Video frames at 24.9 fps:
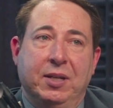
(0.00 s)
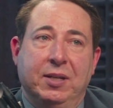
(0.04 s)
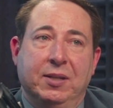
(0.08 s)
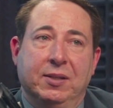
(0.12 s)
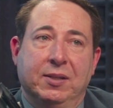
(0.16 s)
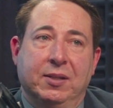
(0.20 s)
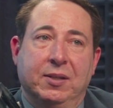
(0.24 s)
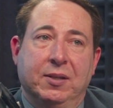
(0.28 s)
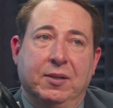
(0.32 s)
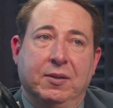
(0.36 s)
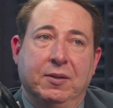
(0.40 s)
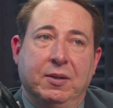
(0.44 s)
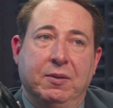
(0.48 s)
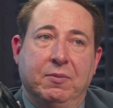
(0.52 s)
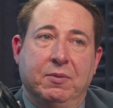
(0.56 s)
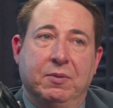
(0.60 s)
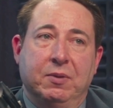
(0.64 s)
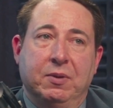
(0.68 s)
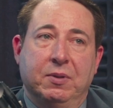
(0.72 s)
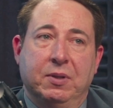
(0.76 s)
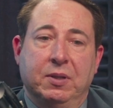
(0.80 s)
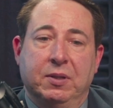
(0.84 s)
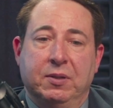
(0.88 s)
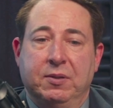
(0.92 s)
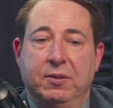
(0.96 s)
is
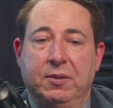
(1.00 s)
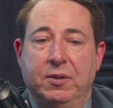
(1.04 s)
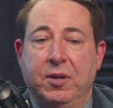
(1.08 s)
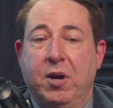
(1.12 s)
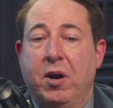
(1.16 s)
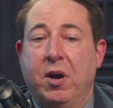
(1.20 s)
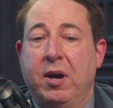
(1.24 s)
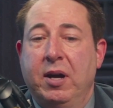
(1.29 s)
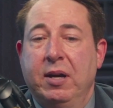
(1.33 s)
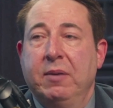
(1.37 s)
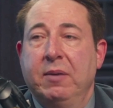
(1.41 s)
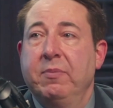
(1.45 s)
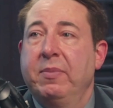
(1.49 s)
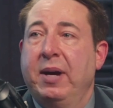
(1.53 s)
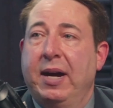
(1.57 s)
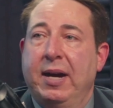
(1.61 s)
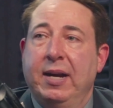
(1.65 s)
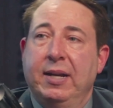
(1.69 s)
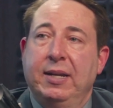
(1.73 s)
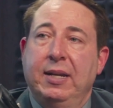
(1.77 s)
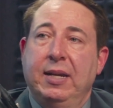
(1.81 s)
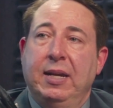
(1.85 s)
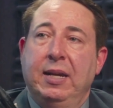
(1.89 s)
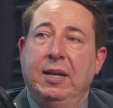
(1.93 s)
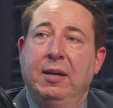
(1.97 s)

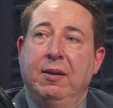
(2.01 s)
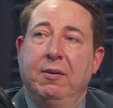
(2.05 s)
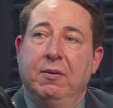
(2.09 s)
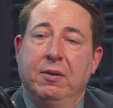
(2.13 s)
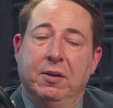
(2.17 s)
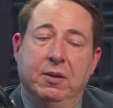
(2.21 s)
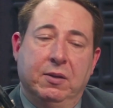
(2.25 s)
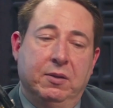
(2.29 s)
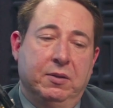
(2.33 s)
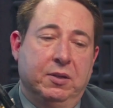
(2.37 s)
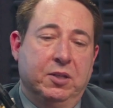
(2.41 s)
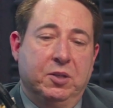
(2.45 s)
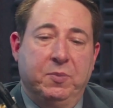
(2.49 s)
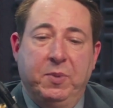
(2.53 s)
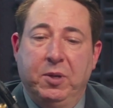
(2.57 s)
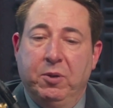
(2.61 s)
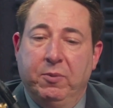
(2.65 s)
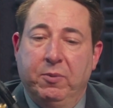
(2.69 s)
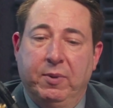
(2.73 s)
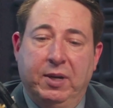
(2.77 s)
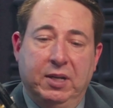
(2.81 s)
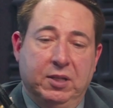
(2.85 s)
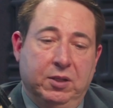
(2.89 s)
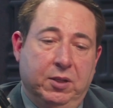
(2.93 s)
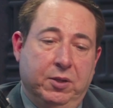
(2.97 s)
non-binding
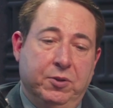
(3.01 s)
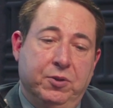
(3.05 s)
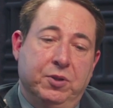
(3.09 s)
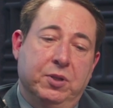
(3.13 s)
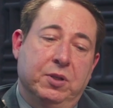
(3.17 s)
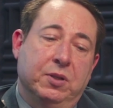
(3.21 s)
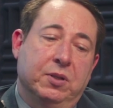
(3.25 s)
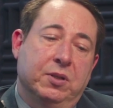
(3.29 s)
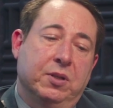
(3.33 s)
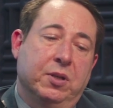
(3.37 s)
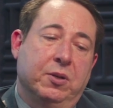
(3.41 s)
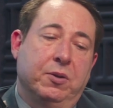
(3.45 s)
dispute resolution.